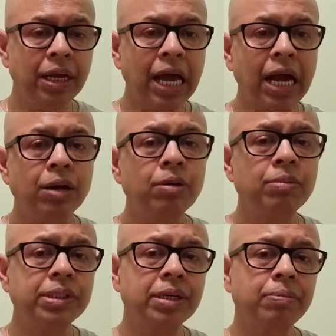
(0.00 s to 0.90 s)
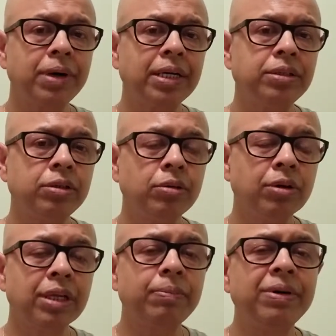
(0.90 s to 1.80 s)
And you will be surprised to know
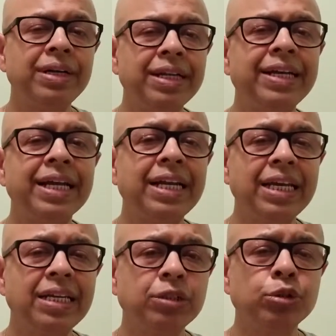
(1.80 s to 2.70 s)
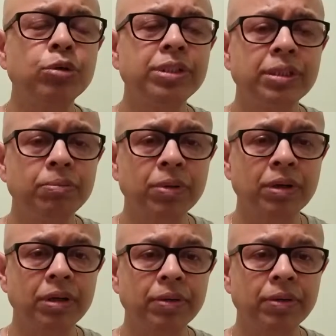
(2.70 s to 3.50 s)
that the technique is so simple.